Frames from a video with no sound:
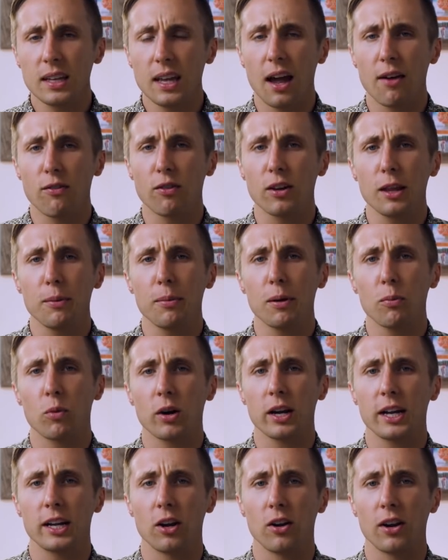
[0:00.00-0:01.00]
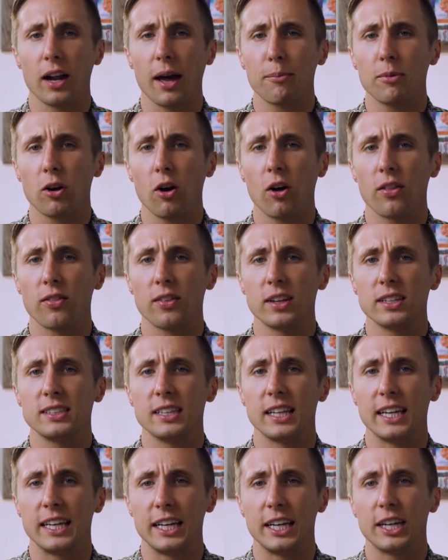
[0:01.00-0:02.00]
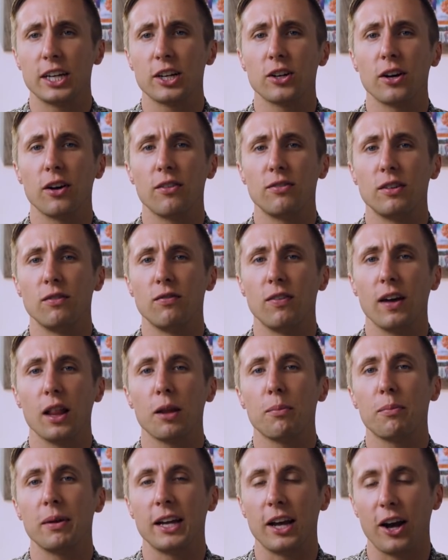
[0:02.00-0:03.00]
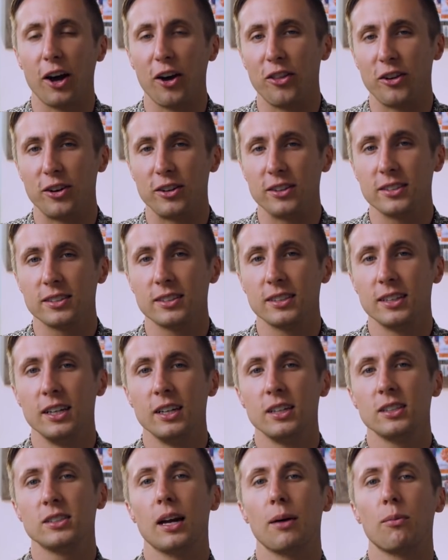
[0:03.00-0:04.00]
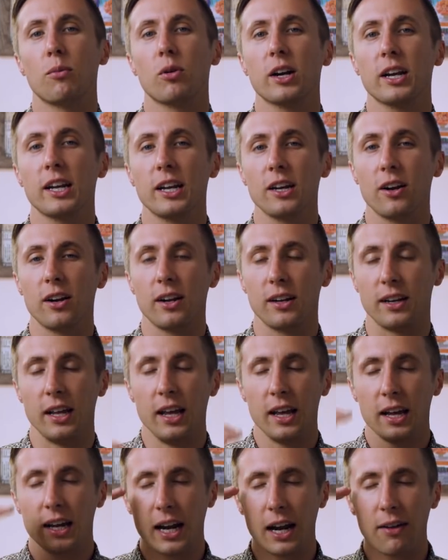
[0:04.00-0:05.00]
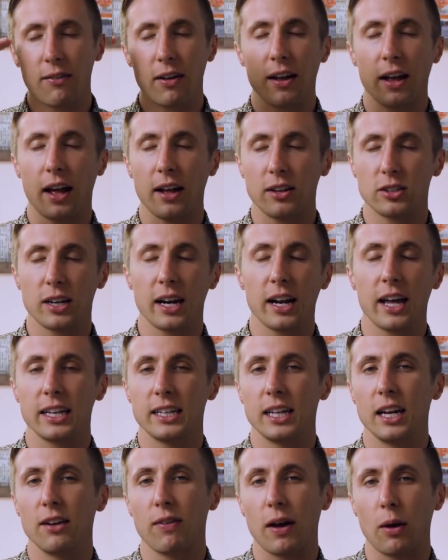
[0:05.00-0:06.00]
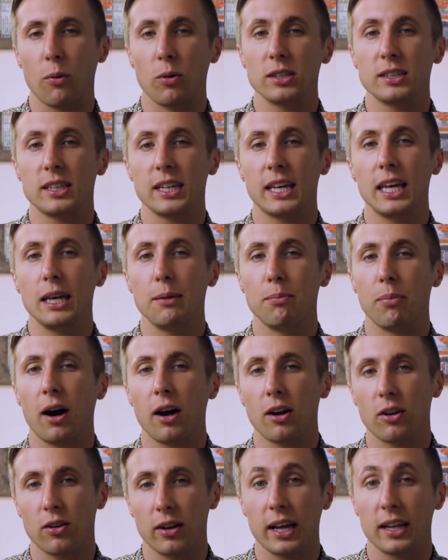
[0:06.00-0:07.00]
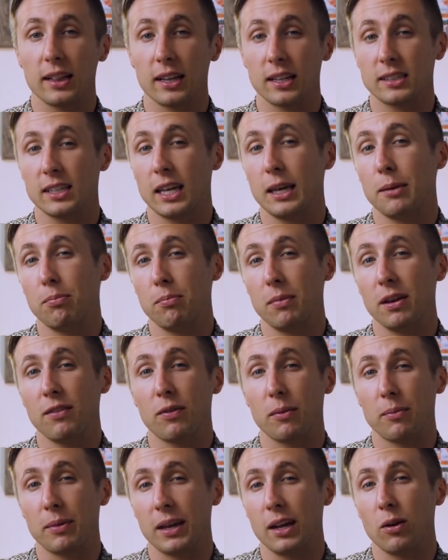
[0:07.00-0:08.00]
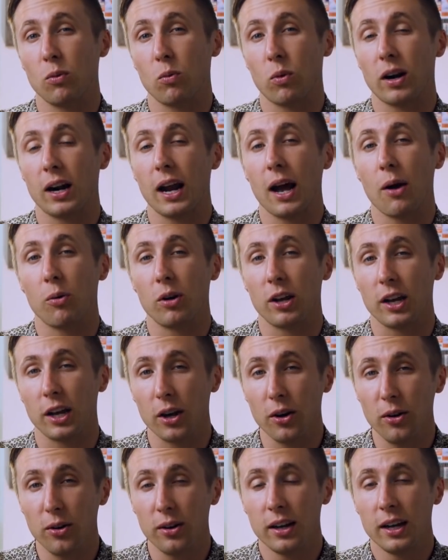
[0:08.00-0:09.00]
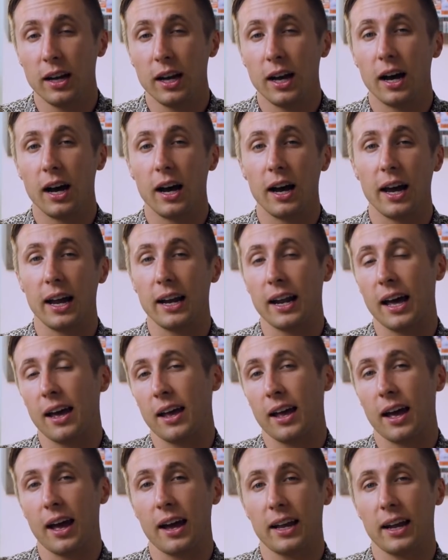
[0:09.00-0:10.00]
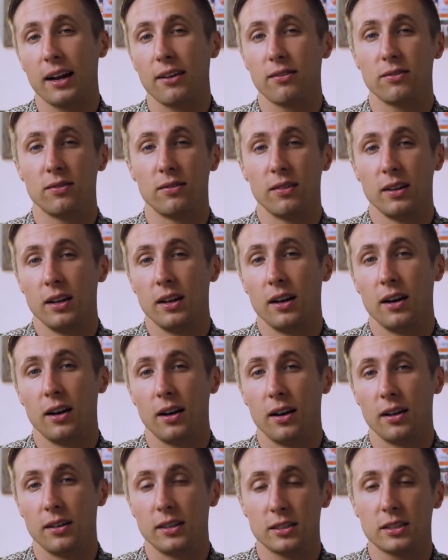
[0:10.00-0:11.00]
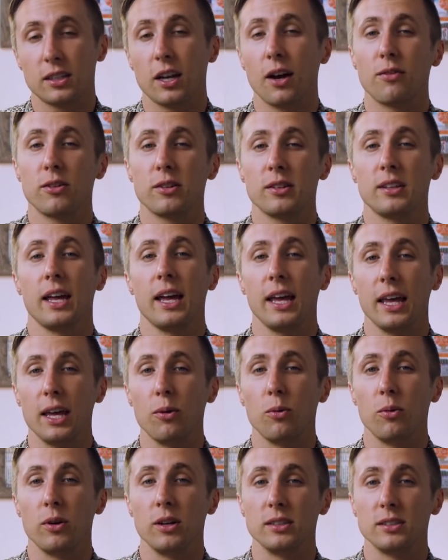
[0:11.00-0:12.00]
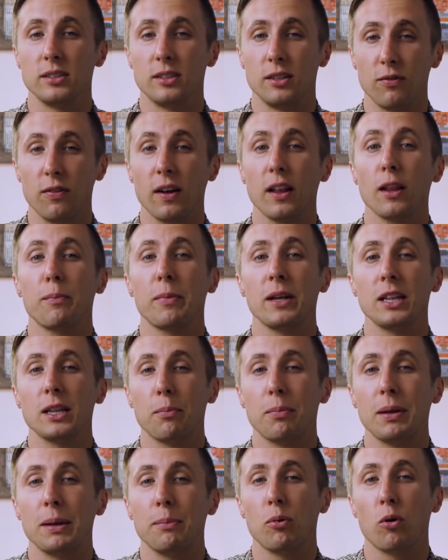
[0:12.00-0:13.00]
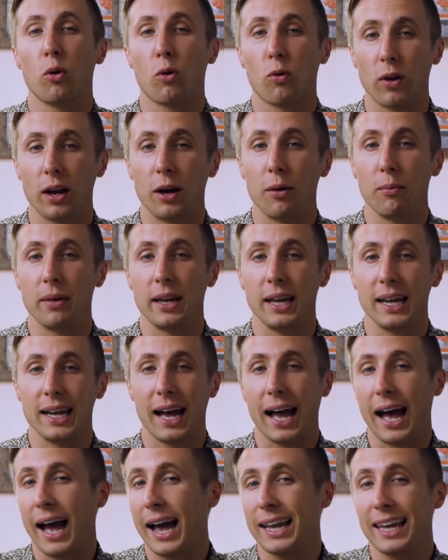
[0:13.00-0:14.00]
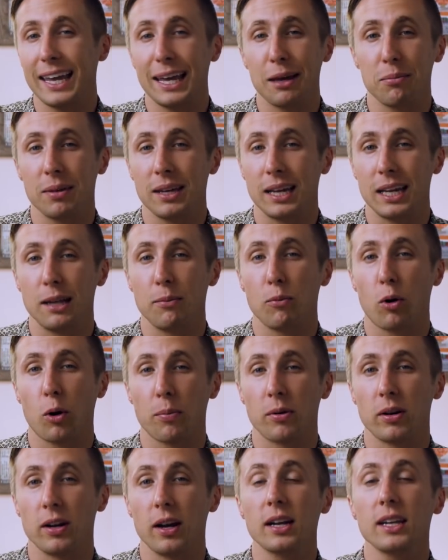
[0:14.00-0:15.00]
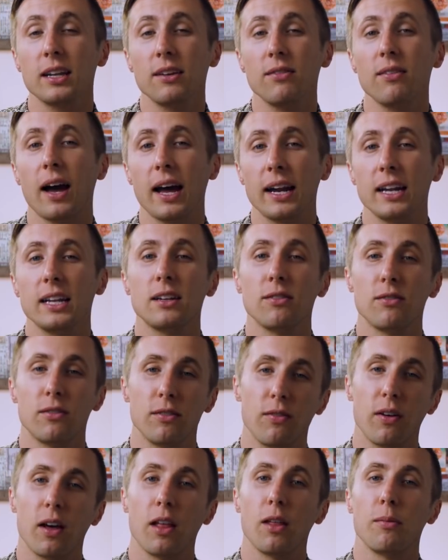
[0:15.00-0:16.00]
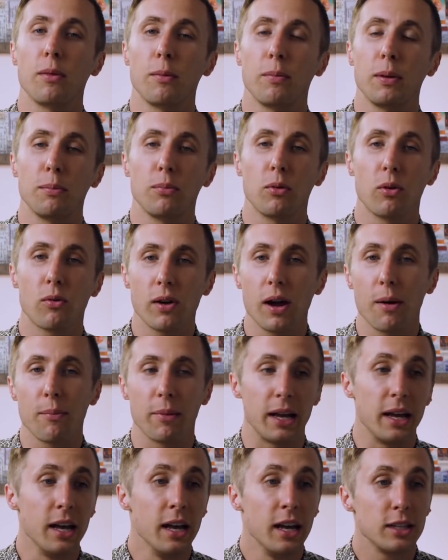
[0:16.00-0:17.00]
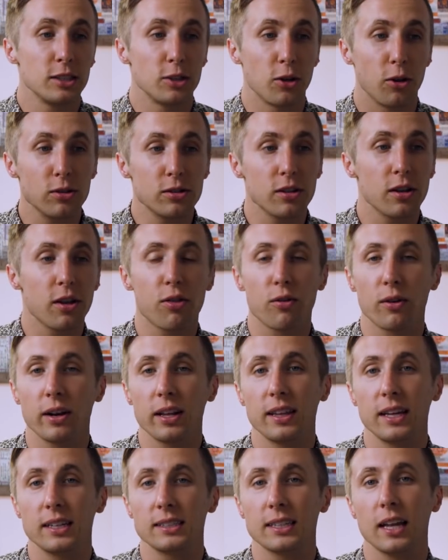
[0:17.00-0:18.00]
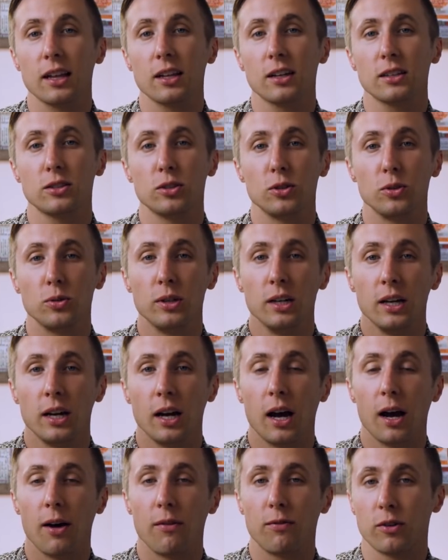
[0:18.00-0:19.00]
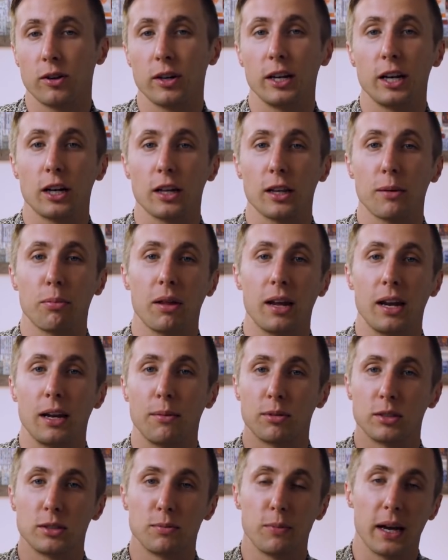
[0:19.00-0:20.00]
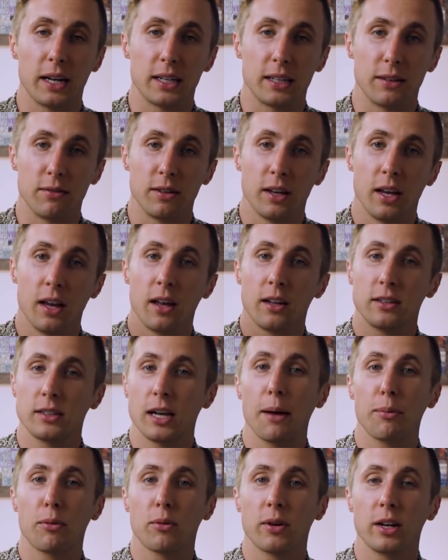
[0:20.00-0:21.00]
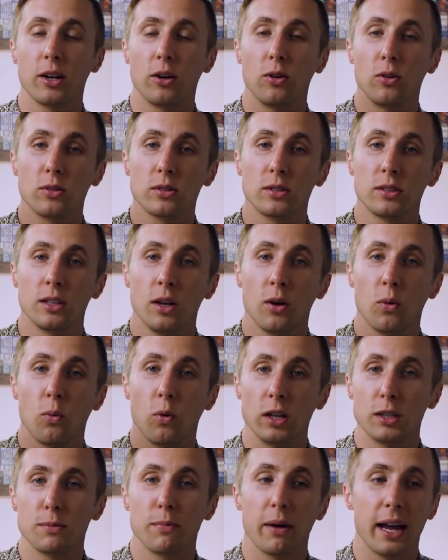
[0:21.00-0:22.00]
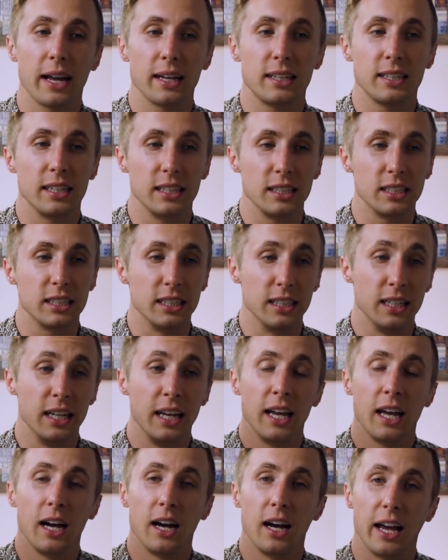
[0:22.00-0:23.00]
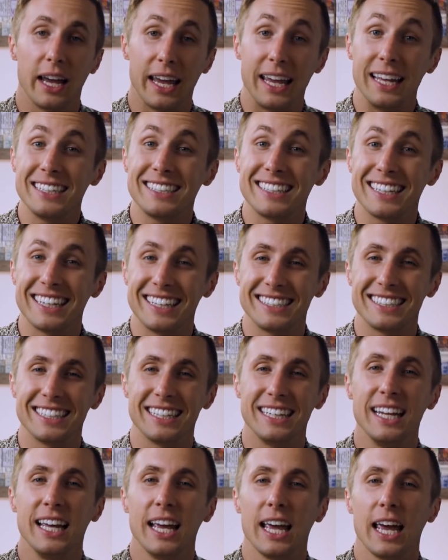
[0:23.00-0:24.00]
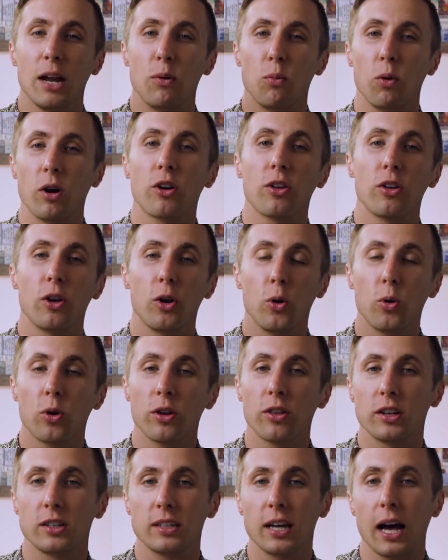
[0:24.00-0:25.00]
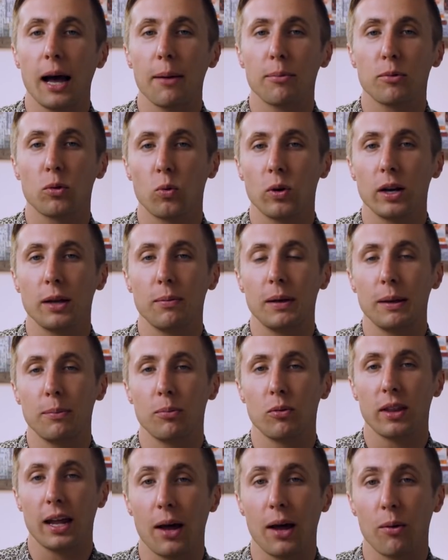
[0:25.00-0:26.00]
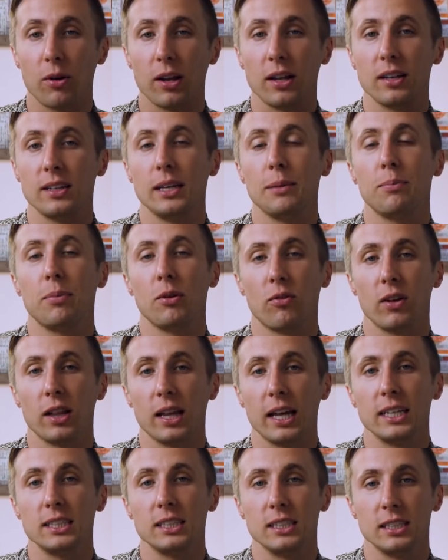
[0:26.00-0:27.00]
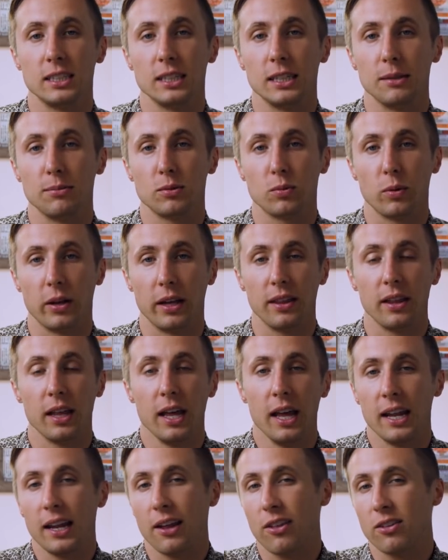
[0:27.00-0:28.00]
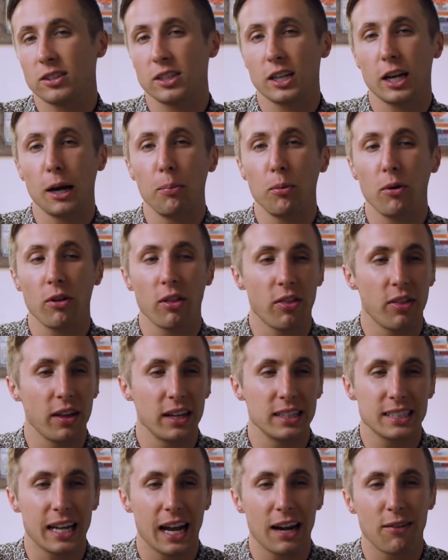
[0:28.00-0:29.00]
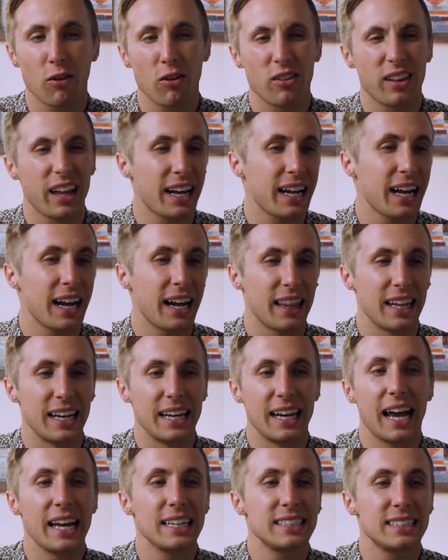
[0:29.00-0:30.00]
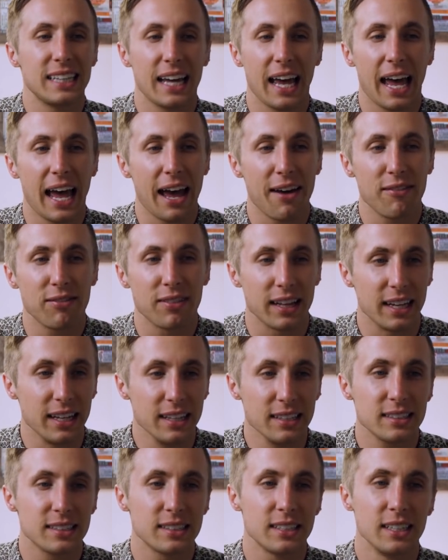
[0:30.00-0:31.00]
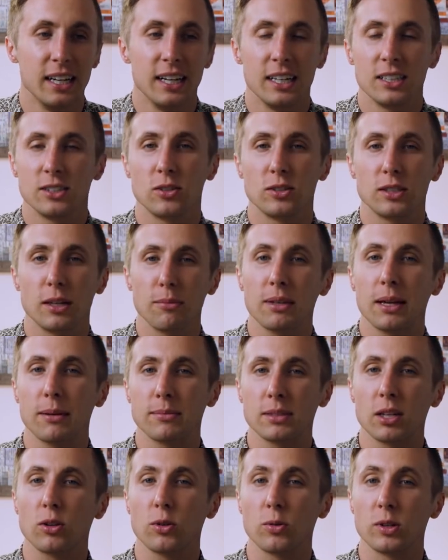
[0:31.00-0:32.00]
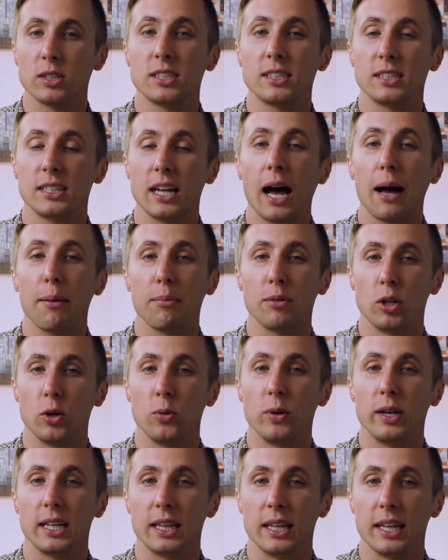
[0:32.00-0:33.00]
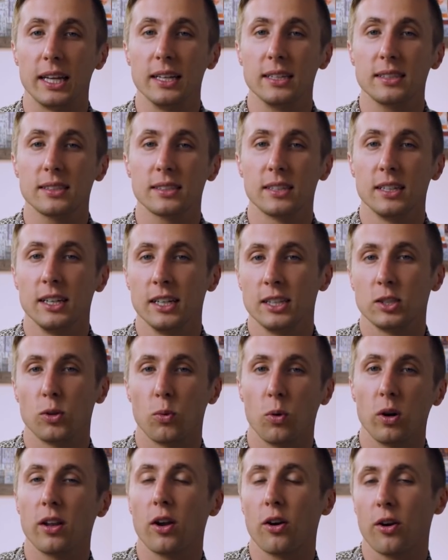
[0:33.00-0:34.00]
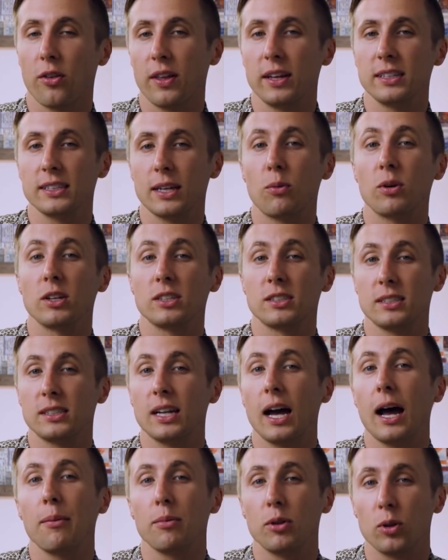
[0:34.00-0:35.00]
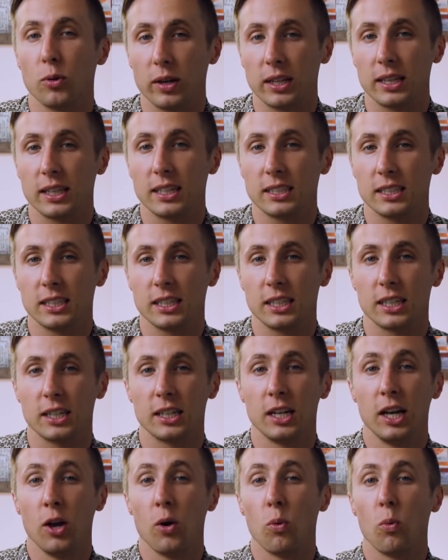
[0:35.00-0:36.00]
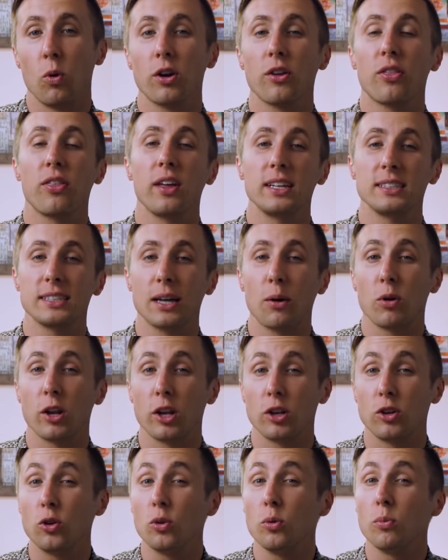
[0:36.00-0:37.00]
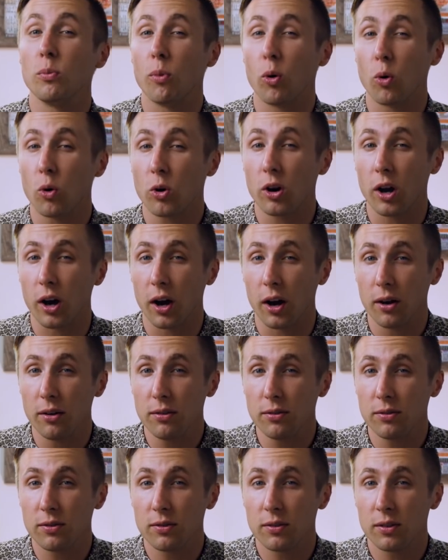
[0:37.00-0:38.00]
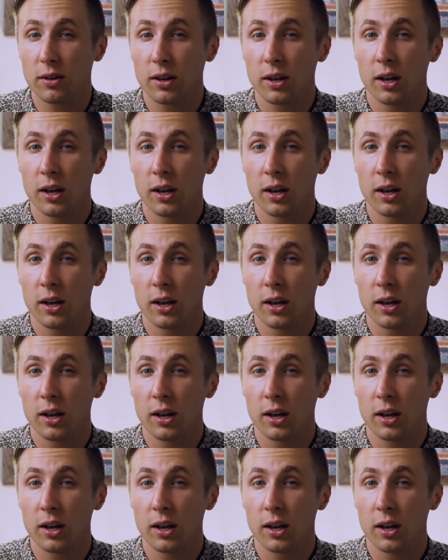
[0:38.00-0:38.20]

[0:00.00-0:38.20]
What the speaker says: I've really been working on, I'm calling this the year of developing others. So I'm working on and kind of, I try to identify what's the key bottleneck that's keeping me from getting where I want to go. And I kind of discovered that it was developing the people around me. I can't be any more productive. I need to develop the people around me. So those are the 3 things I look to for a yearly planning perspective. Top 3 goals, what's my intention, and who are the top 20 people want to deepen relationships with. Now there's a couple other things kind of on like kind of the nice to have list. So sometimes I'll do a stop doing list. So what are things I want to stop doing this year? What are things I want to do more of?